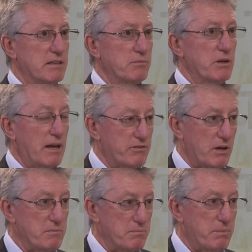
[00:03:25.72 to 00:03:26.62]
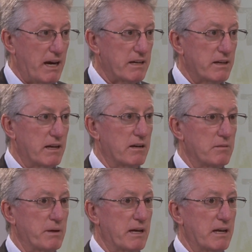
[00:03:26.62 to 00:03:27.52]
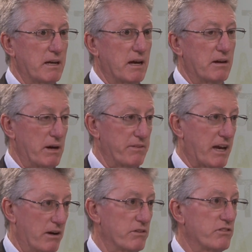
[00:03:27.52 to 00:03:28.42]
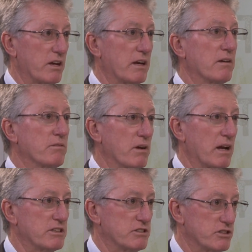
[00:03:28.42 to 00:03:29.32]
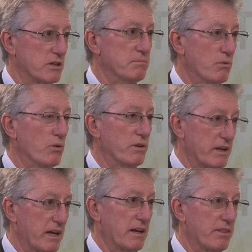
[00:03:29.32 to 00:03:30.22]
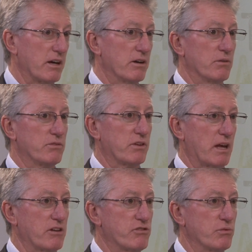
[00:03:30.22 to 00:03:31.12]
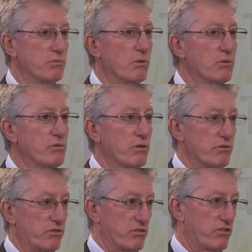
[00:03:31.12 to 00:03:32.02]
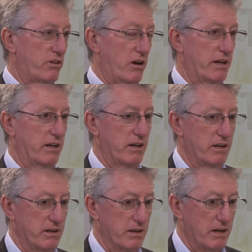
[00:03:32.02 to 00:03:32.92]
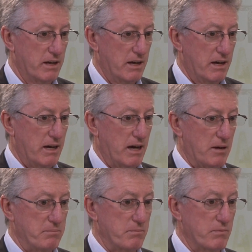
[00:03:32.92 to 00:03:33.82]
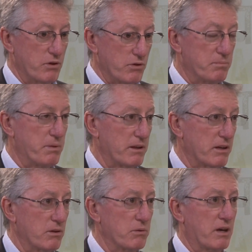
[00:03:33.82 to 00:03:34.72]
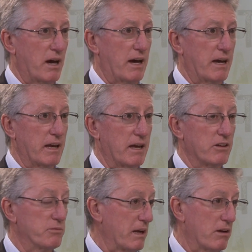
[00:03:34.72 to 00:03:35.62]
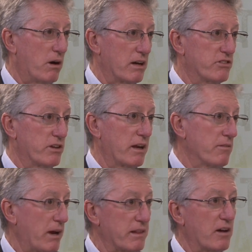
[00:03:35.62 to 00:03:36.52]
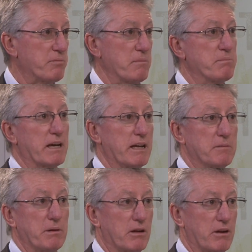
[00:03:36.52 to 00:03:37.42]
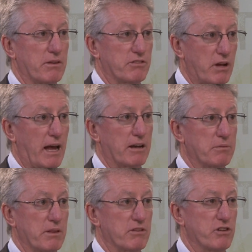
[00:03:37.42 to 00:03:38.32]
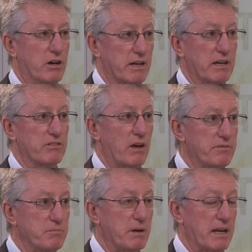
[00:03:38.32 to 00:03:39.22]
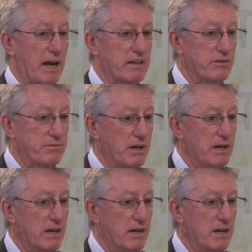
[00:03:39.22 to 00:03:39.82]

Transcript: will have some impact, and it'll be around the currency relationship more than anything else. The actual wool usage side in Europe and the UK has been quite steady. In fact, they've been picking up a lot of the slack where the Chinese haven't been active.